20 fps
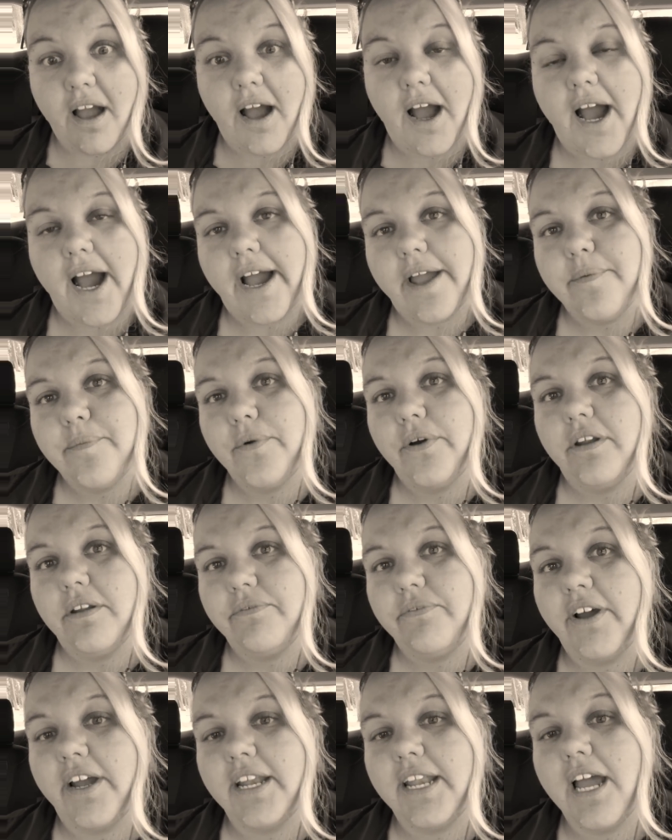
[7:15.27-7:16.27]
I want to
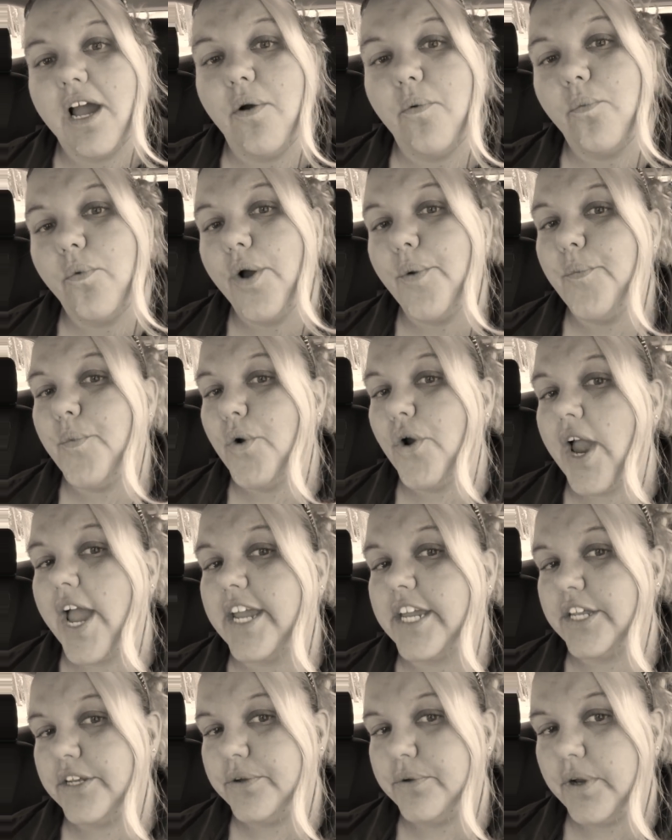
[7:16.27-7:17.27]
find out what more I
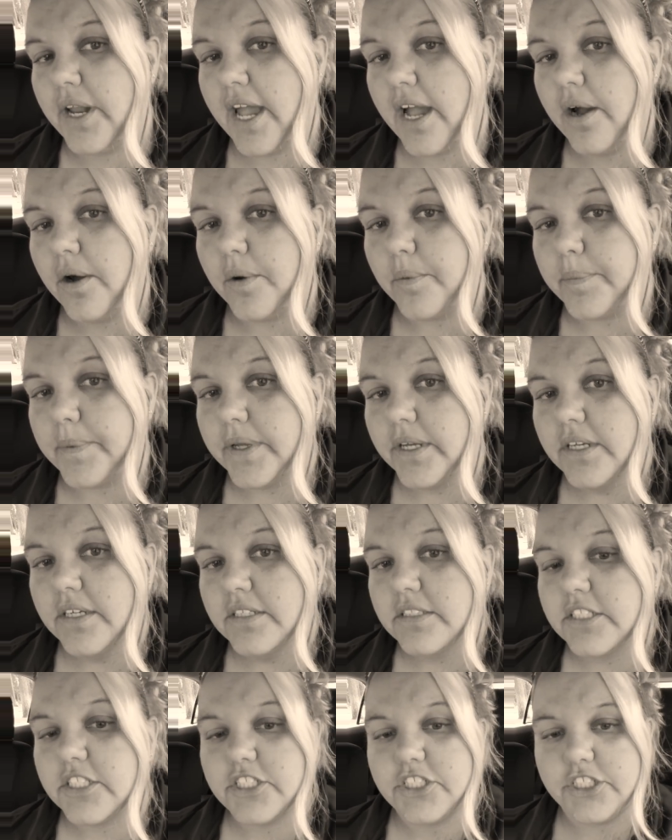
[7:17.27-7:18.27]
can do to help
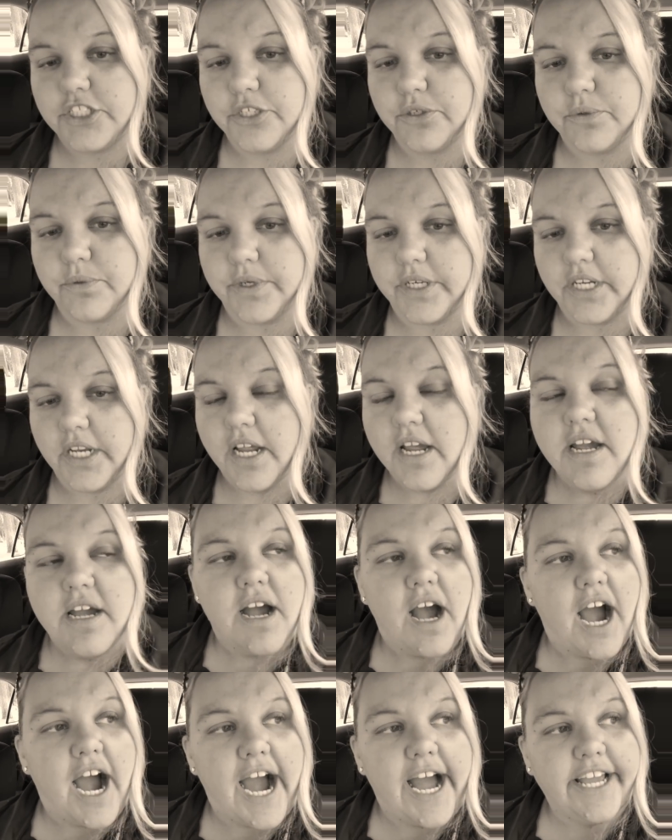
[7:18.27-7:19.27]
these children.
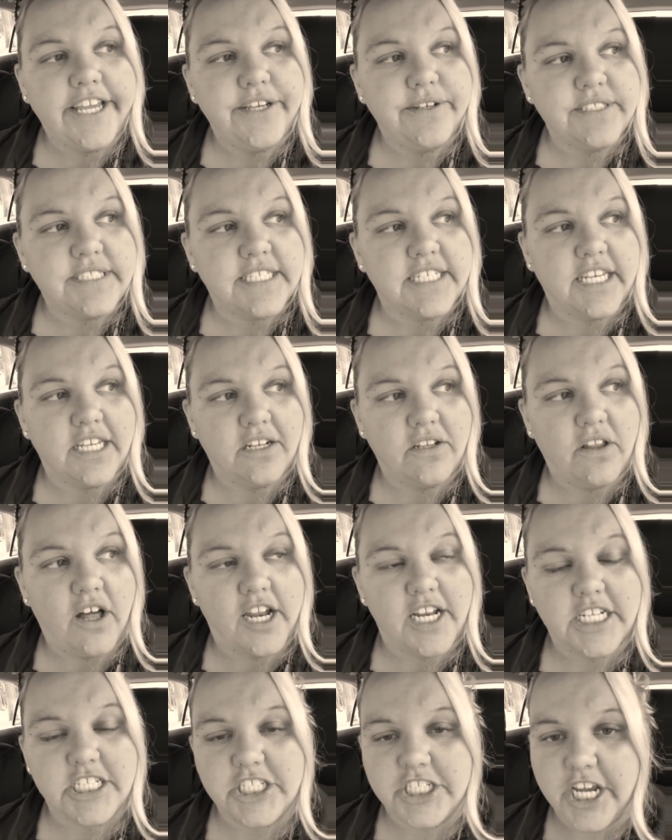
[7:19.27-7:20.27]
I used to get a
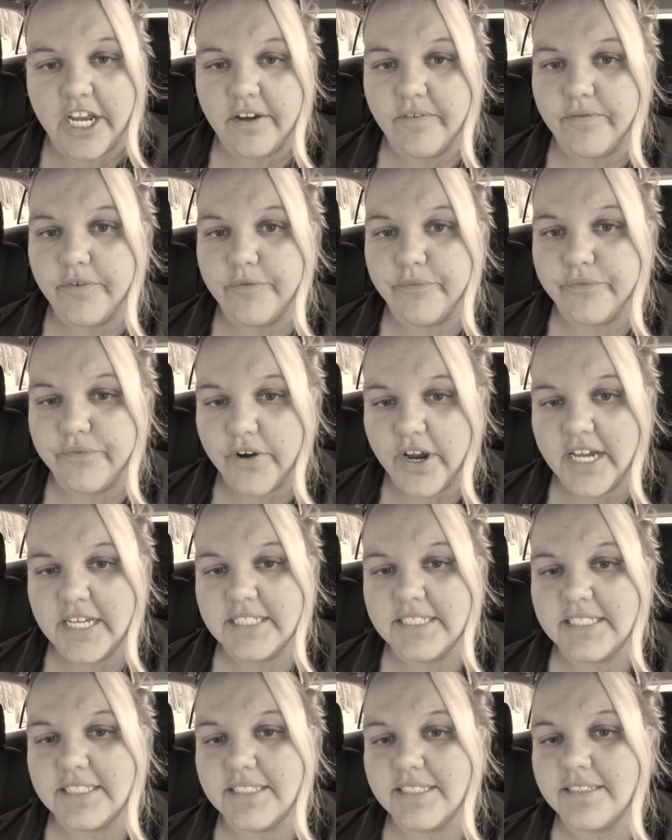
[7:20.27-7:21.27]
lot of shit from
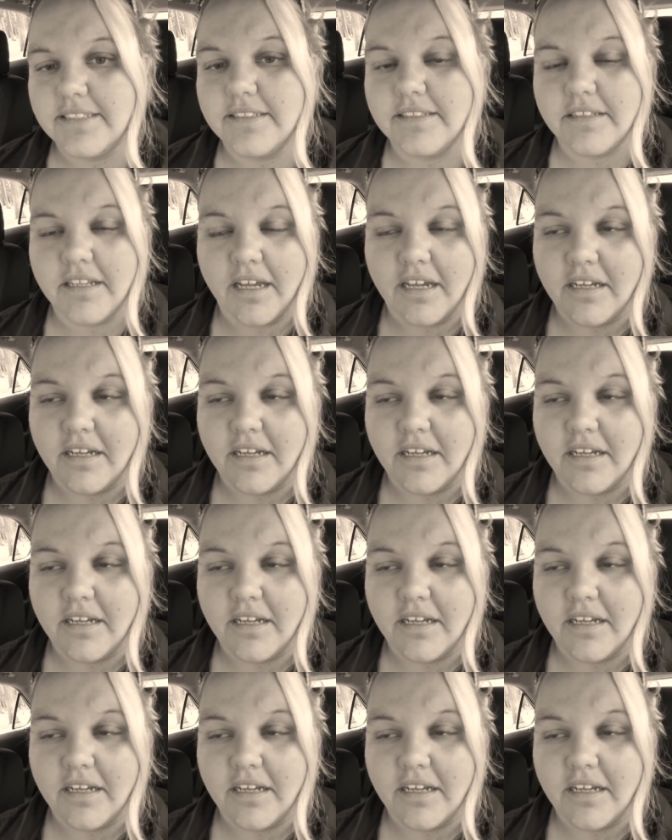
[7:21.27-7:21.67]
friends and